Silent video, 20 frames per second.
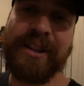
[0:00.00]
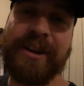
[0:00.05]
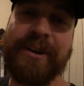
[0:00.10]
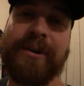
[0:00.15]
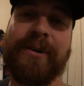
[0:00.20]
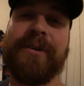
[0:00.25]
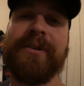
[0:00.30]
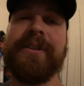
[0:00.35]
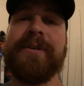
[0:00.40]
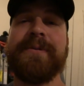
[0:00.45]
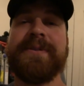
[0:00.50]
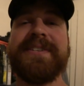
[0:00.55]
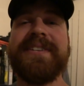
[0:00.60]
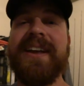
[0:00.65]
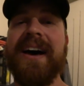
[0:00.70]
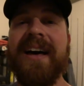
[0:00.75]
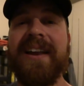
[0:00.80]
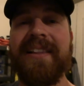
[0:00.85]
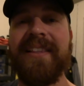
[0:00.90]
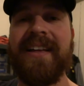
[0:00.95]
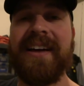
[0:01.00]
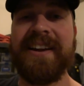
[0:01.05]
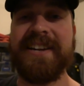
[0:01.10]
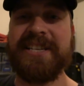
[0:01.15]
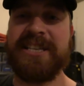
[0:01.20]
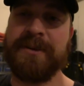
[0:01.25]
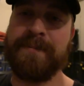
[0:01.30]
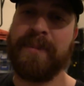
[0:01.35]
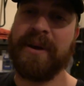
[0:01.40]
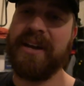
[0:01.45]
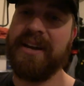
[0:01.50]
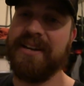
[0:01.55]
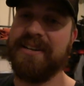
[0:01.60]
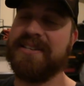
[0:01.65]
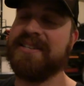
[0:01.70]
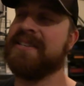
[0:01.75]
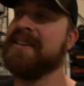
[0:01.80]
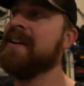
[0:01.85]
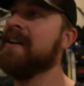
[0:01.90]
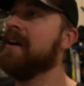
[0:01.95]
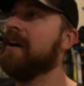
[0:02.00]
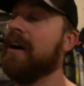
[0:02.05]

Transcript: little, there was not a lot of space.